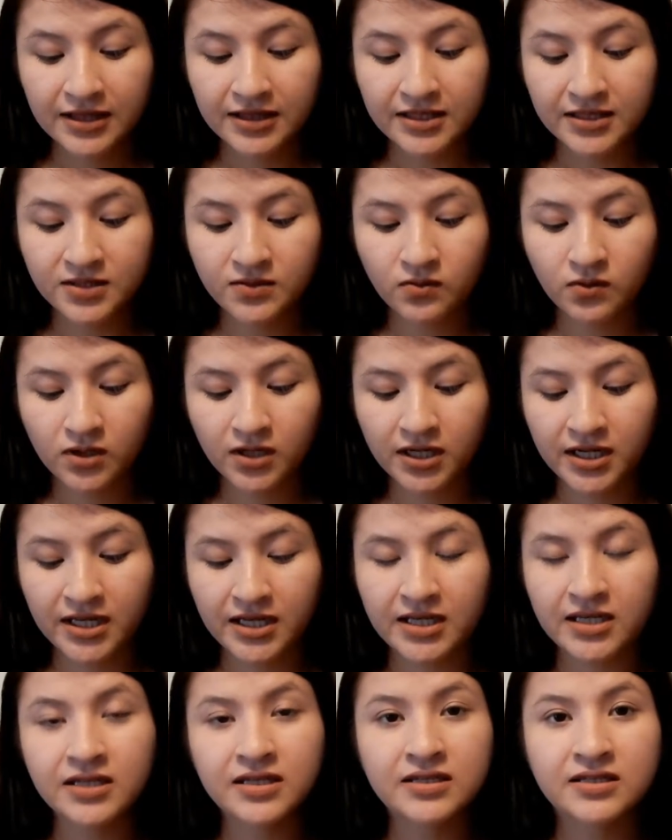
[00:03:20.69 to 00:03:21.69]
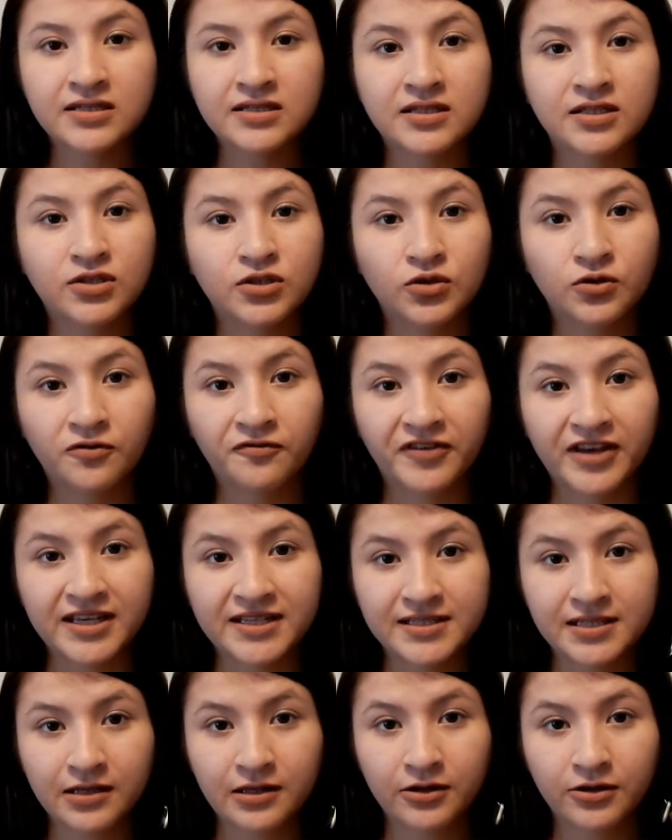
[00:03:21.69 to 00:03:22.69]
This one is the Too
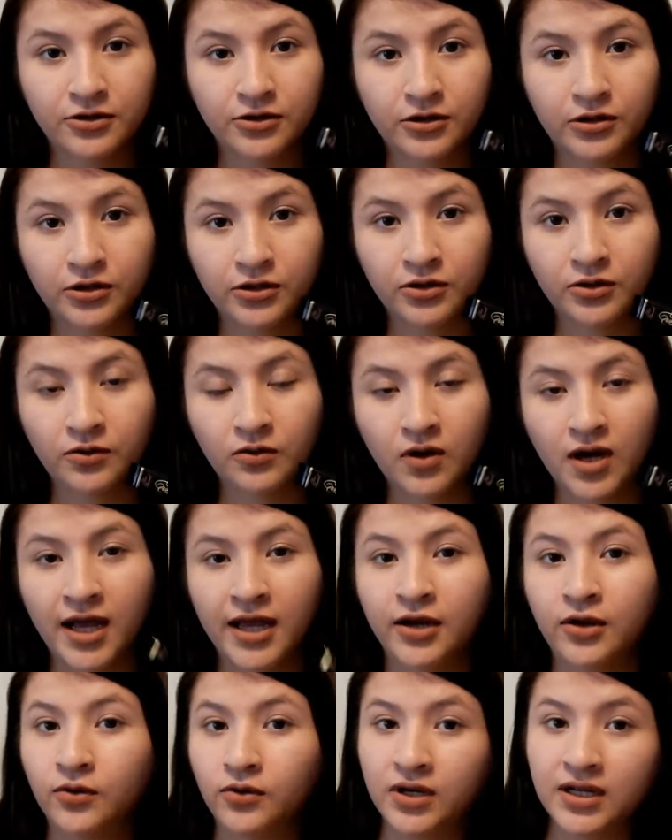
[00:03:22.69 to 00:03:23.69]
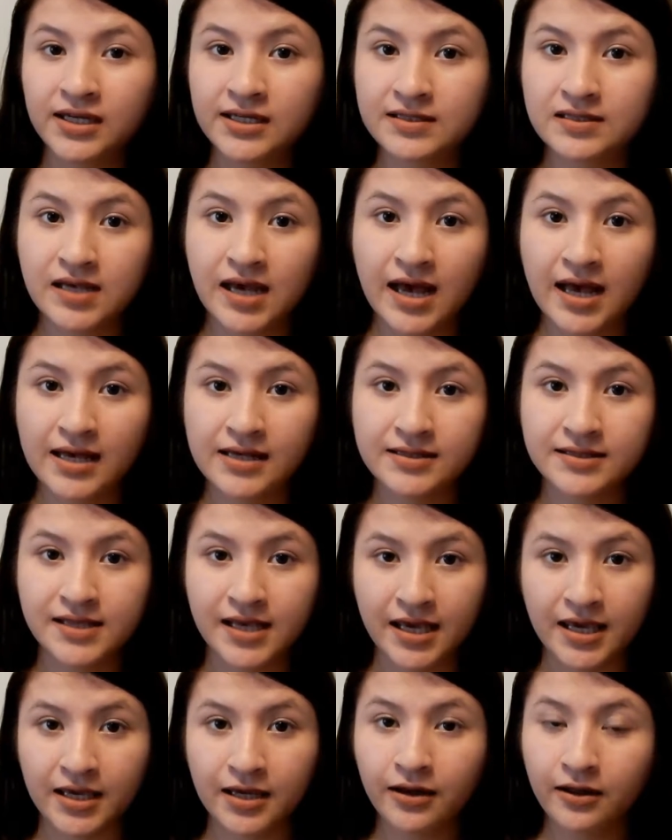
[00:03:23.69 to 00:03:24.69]
Faced glitter glue. I know NYX has
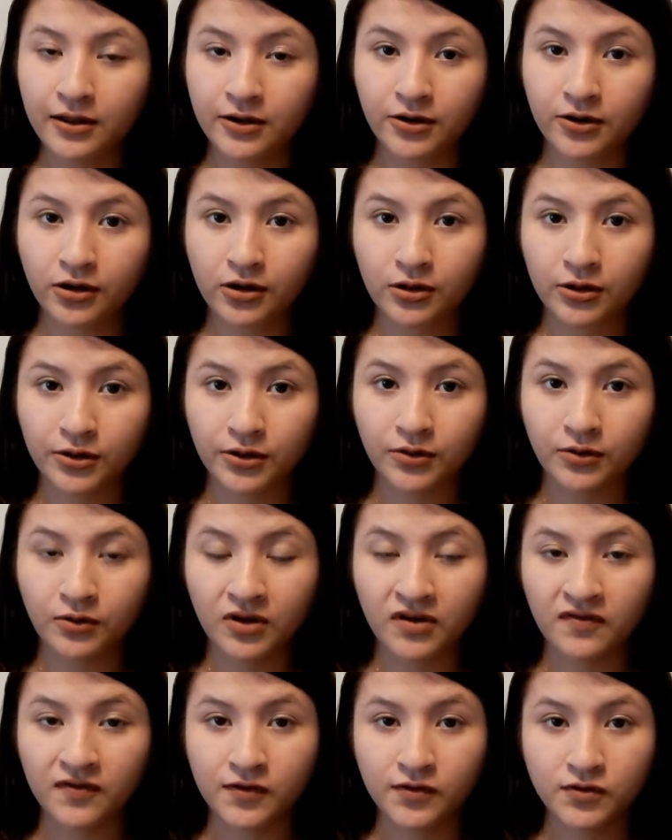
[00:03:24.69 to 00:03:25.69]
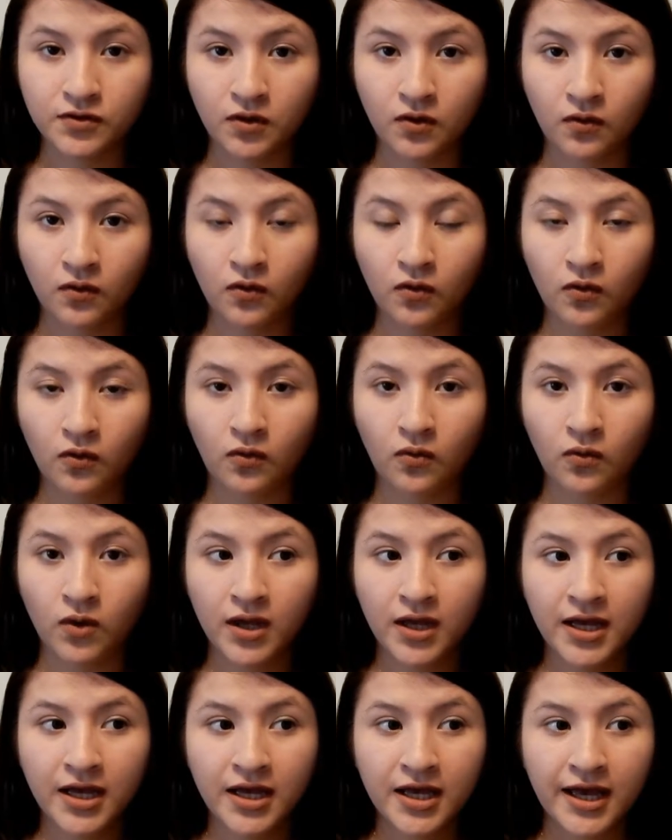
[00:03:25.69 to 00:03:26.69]
a glitter glue. If you don't go
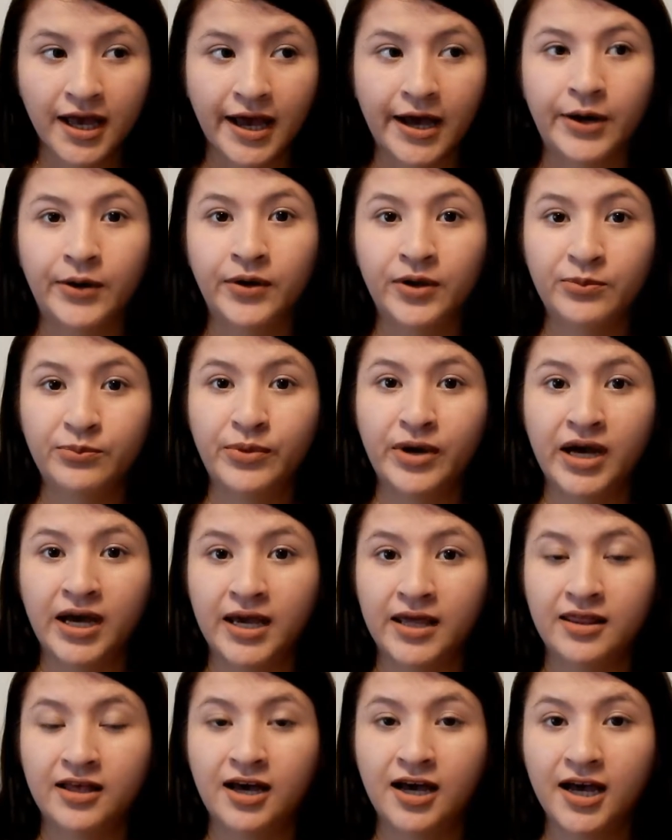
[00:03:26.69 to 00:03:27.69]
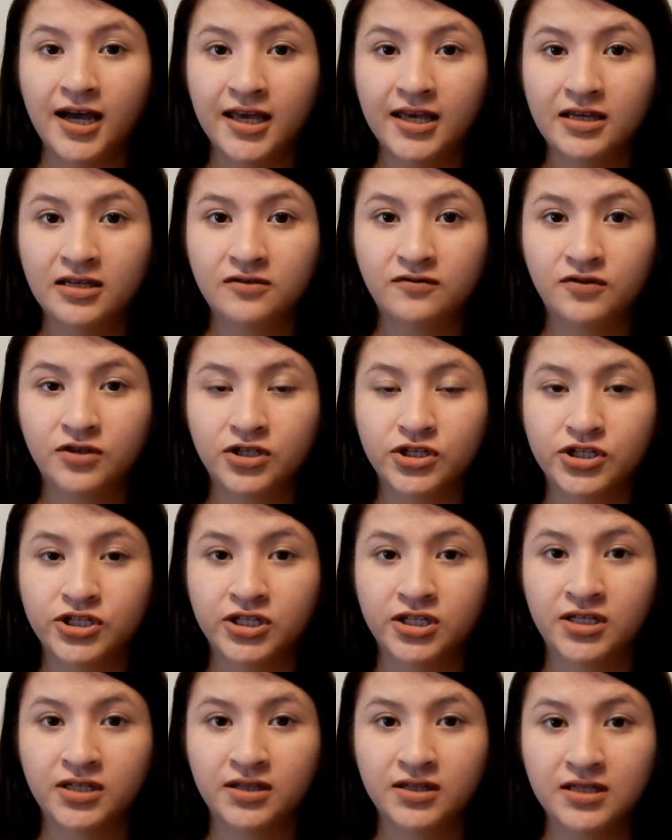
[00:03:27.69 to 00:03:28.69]
out and buy the high-end
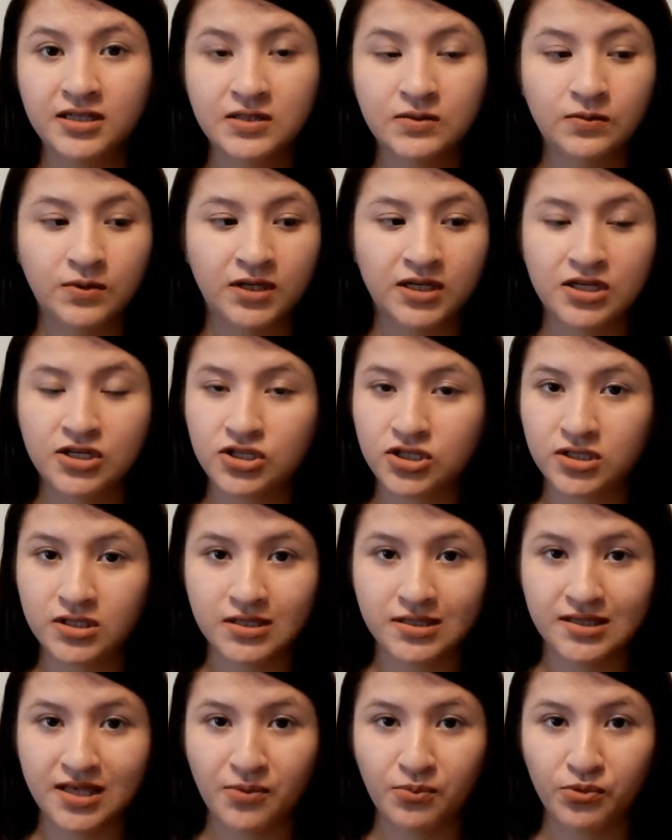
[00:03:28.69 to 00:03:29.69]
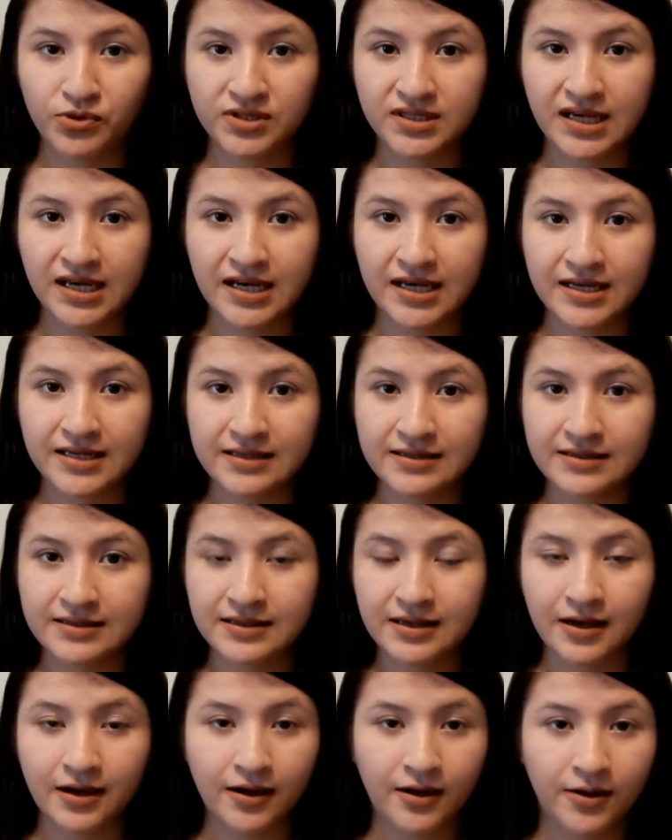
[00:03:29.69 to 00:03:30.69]
version, this one is just a sample size.
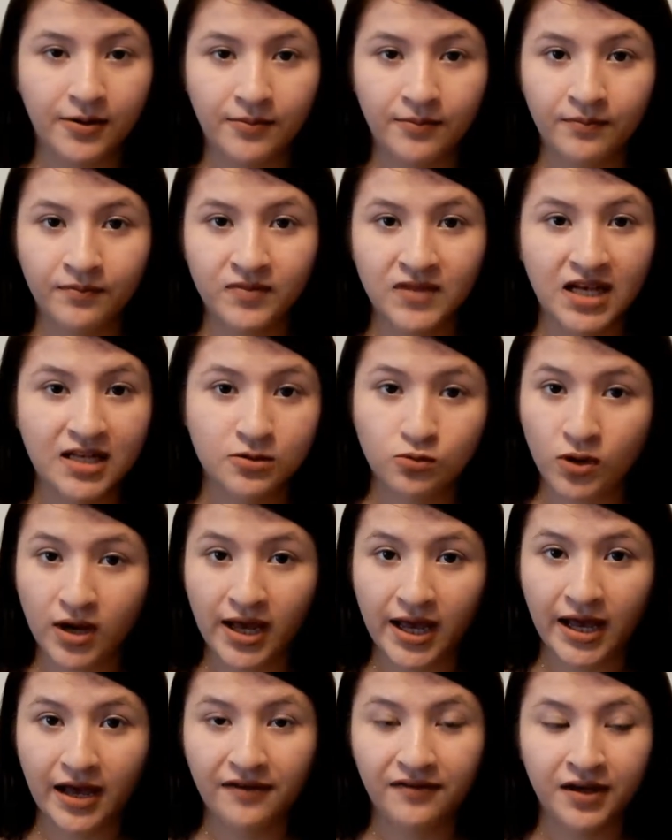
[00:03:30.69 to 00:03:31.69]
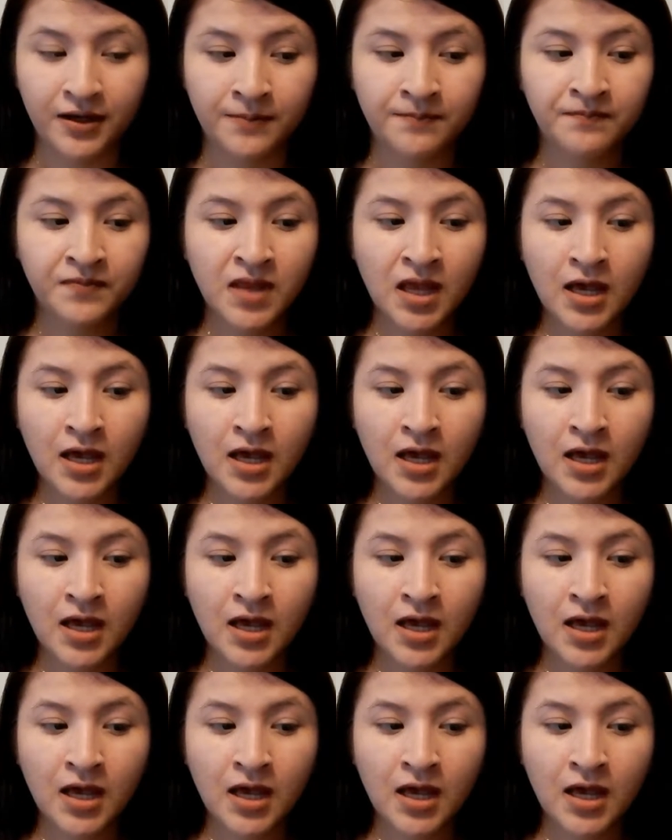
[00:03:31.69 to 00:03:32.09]
That's why I have it.